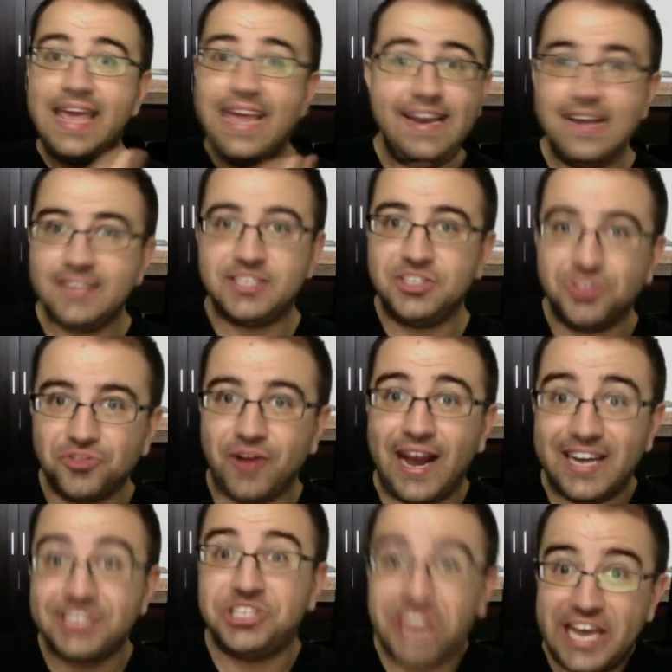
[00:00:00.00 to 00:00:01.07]
He doesn't
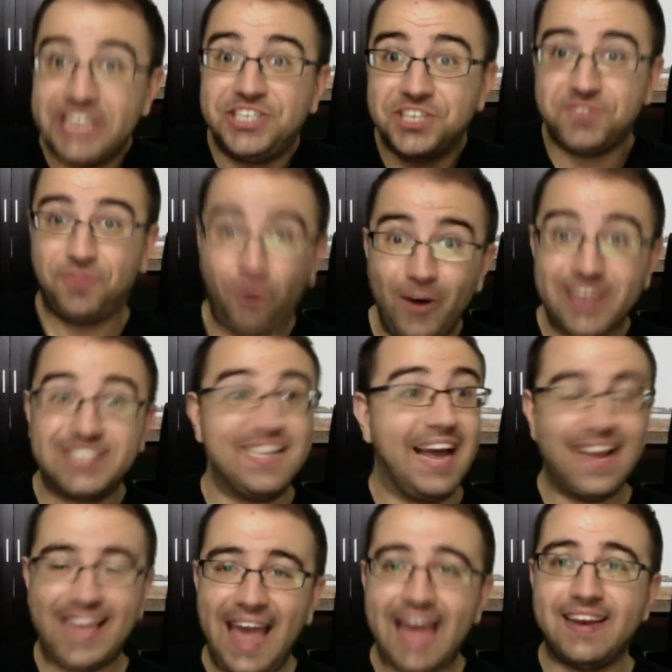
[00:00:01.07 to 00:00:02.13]
try to change his voice.
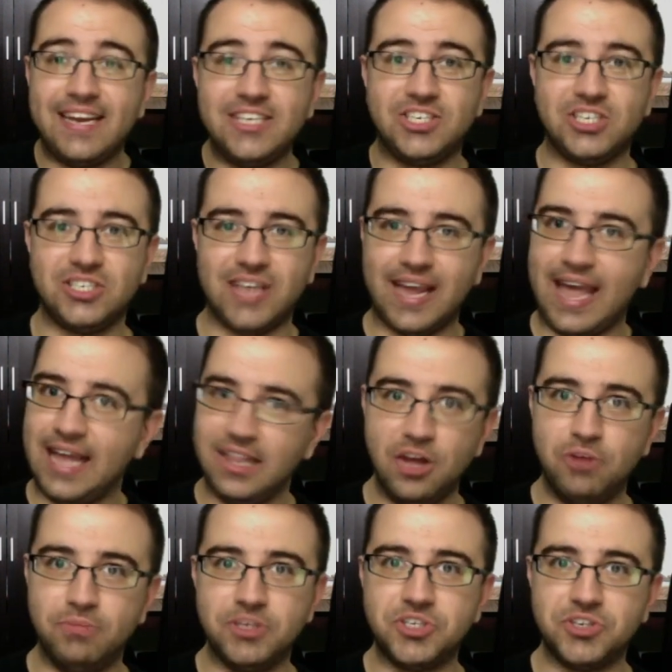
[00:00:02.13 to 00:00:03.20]
Again, he's just like,
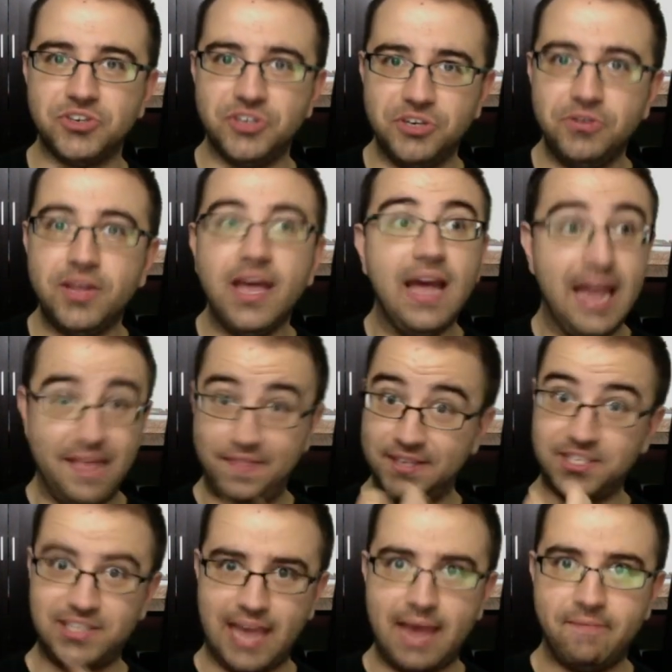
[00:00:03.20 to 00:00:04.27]
hello, Mr. Duke, in
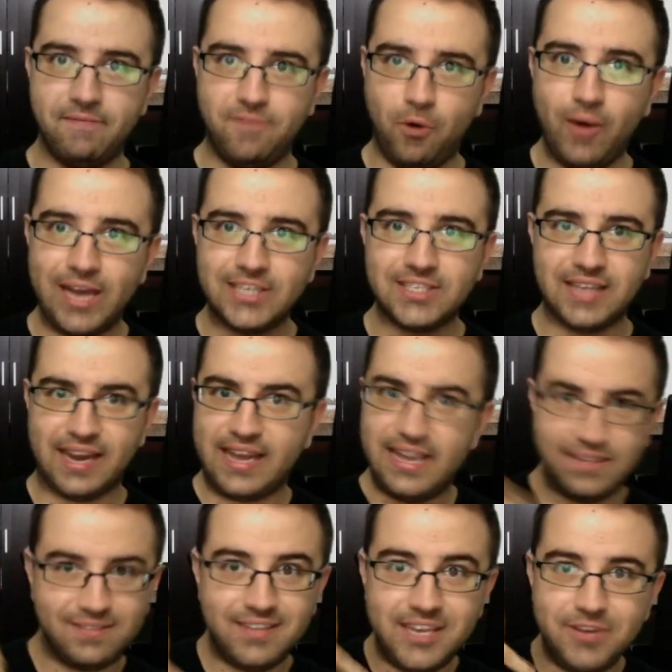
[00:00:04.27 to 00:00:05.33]
the same voice that
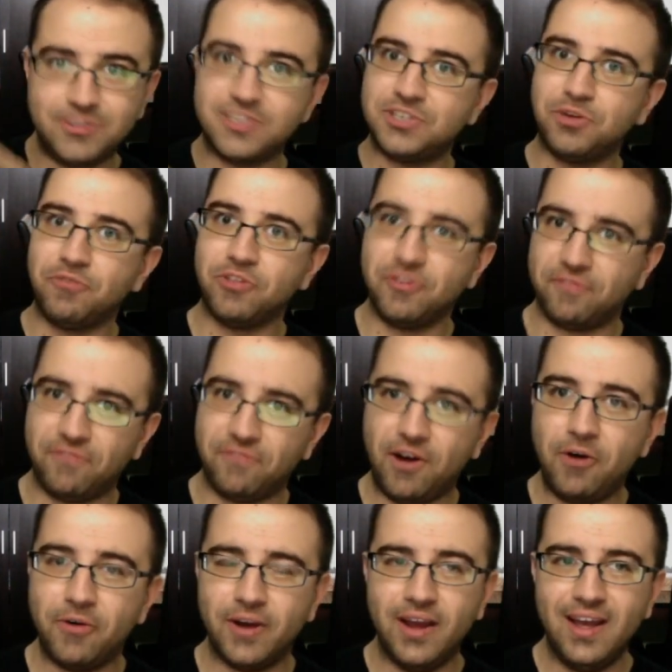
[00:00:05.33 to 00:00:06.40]
he uses over the
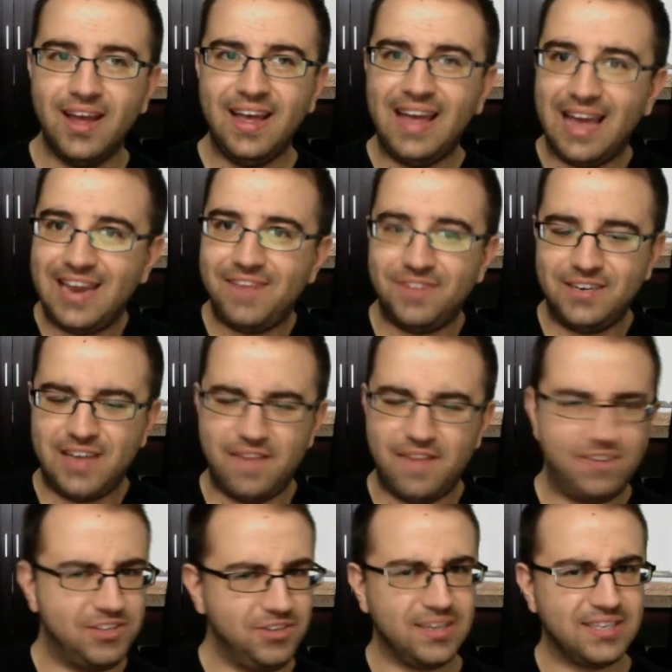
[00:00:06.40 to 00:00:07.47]
phone. And even
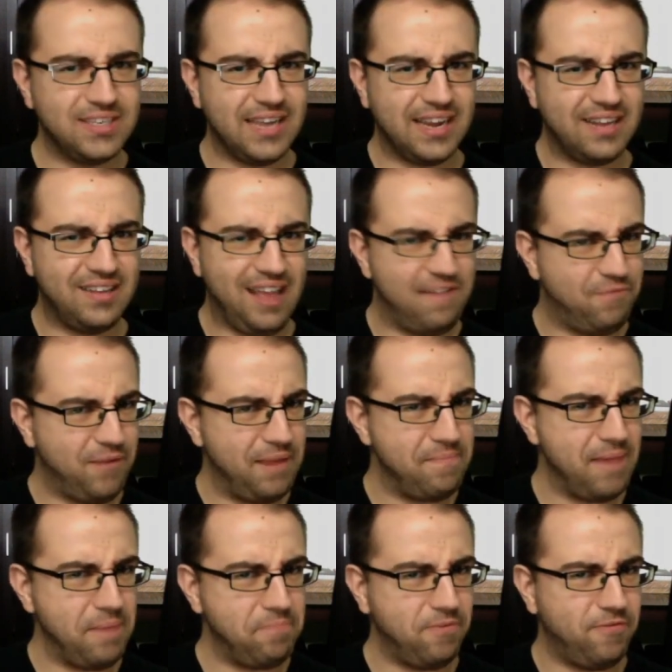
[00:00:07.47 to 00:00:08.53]
David Duke is like, have we
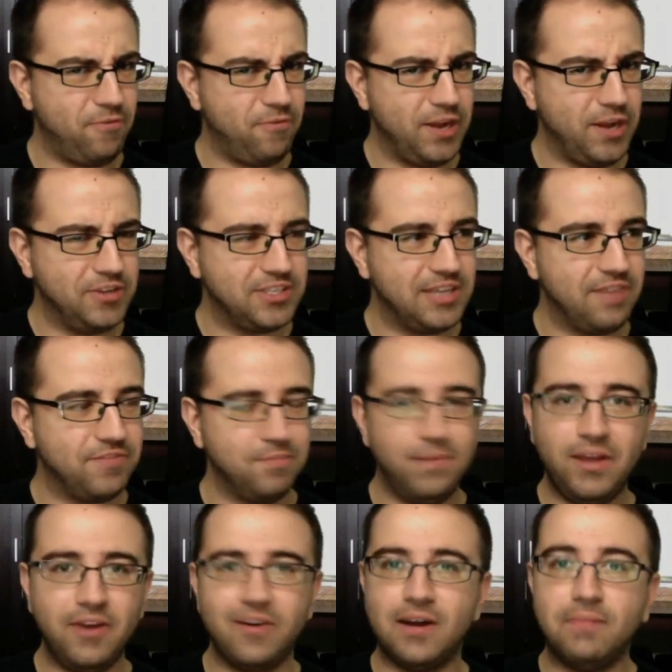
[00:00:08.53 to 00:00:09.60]
met before? You sound
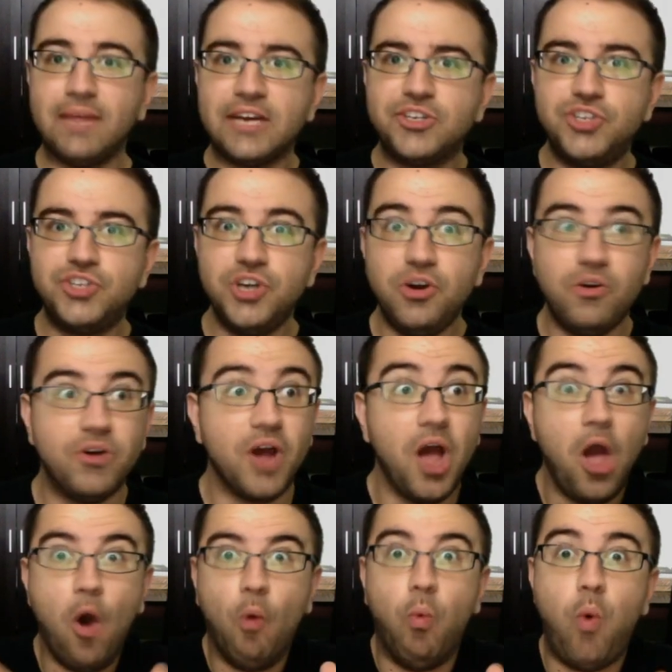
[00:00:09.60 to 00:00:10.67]
familiar. And I'm like, dude,
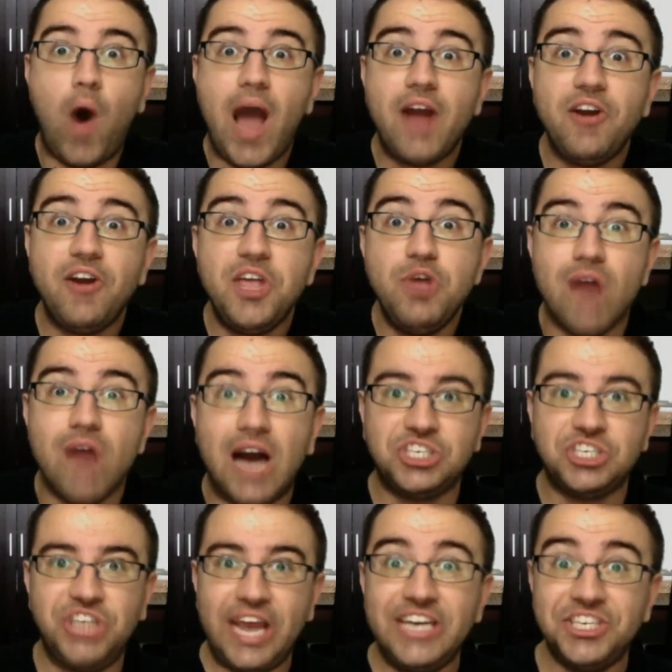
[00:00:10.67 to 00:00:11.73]
why are you
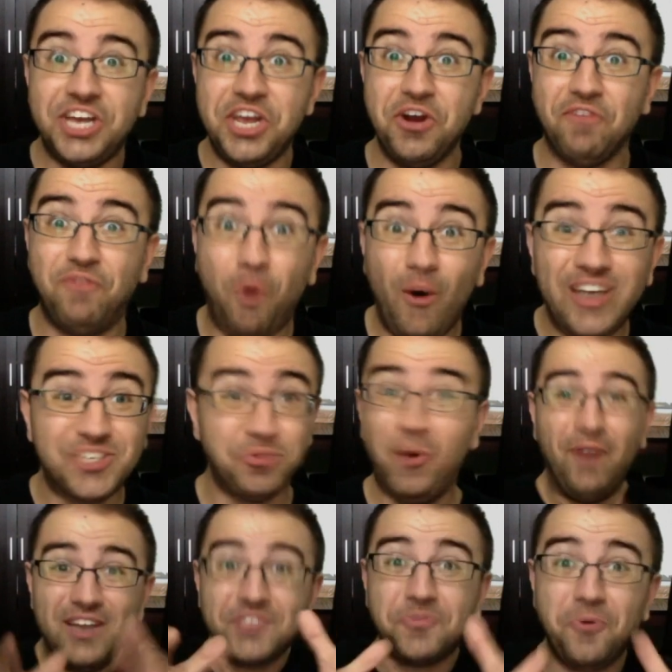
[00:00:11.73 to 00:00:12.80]
not changing your voice?
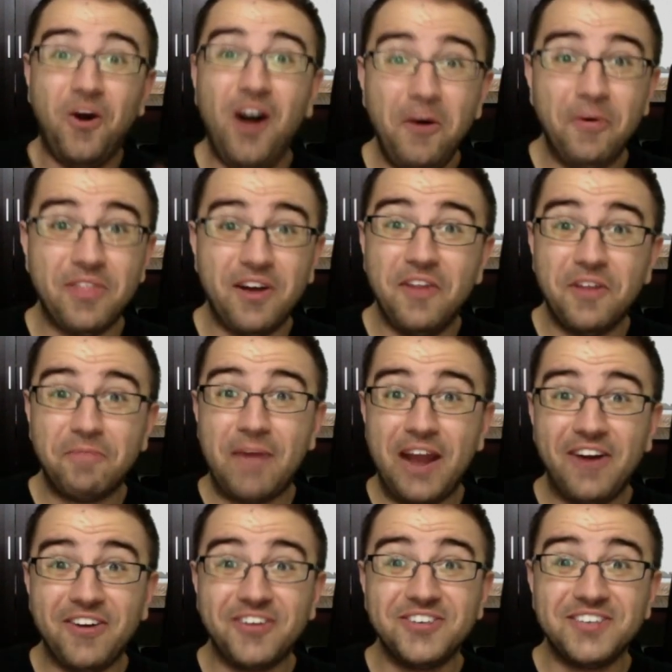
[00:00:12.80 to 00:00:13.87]
What is wrong with all the
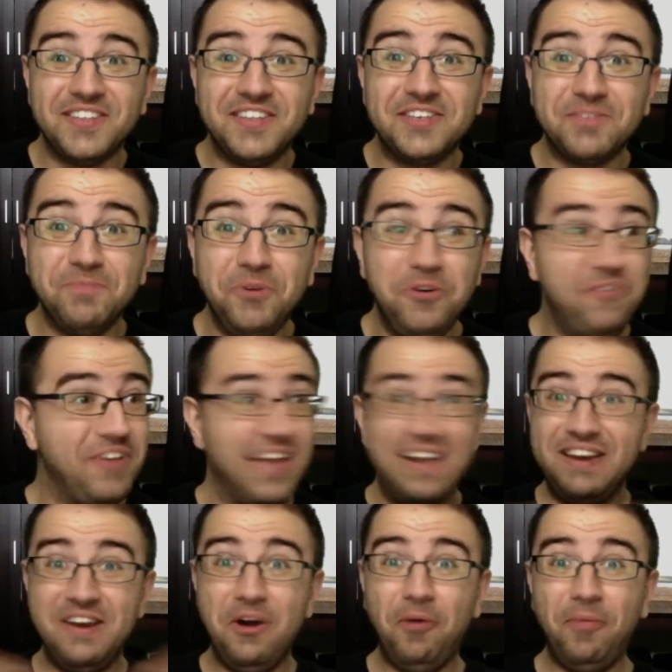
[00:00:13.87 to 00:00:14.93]
characters in this
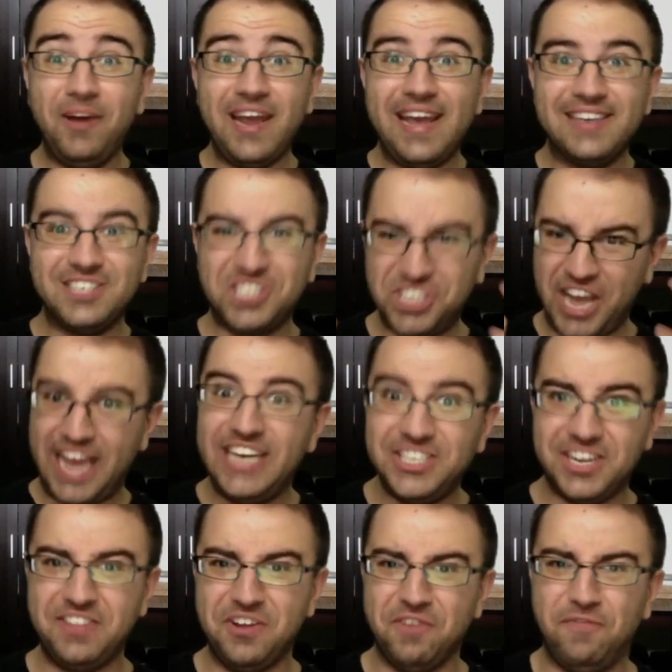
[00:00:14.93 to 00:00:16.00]
movie? Nobody is
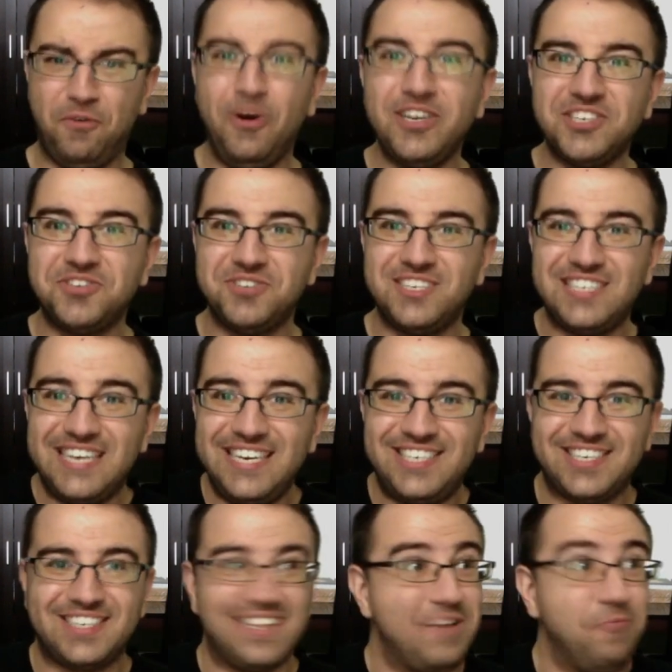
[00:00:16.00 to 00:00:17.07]
changing their voice
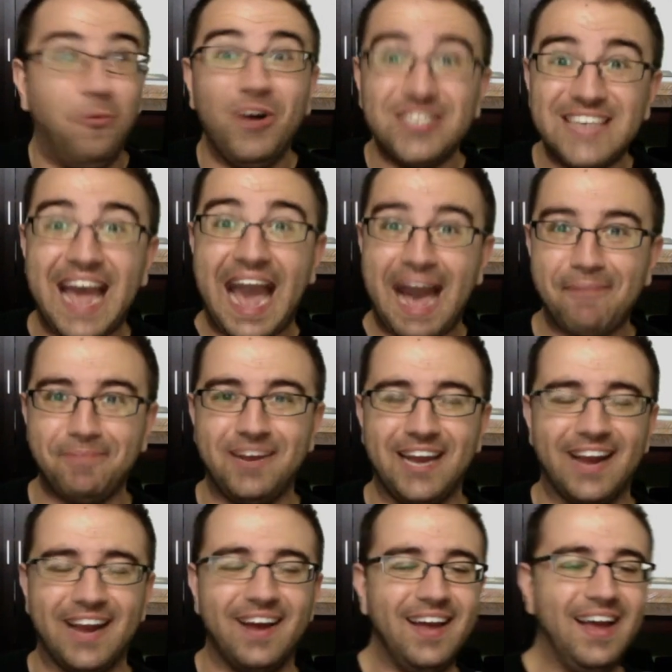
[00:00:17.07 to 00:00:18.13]
strategically. What's
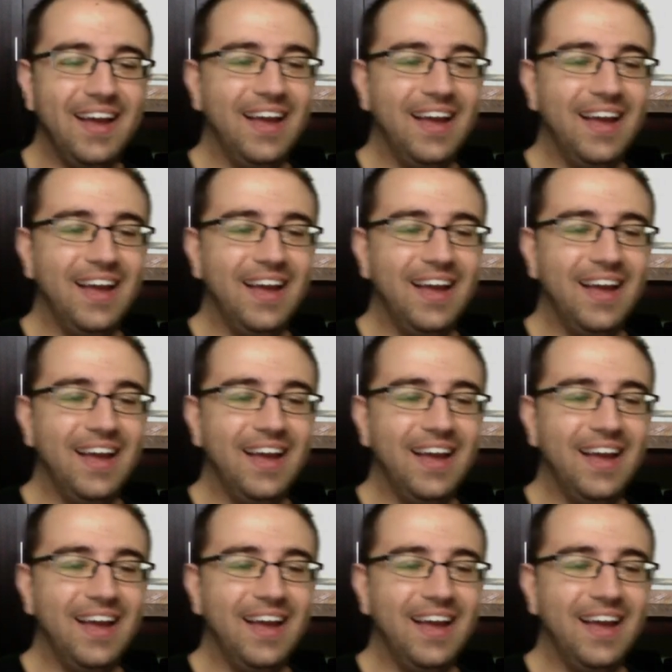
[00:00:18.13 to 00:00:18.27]
happening?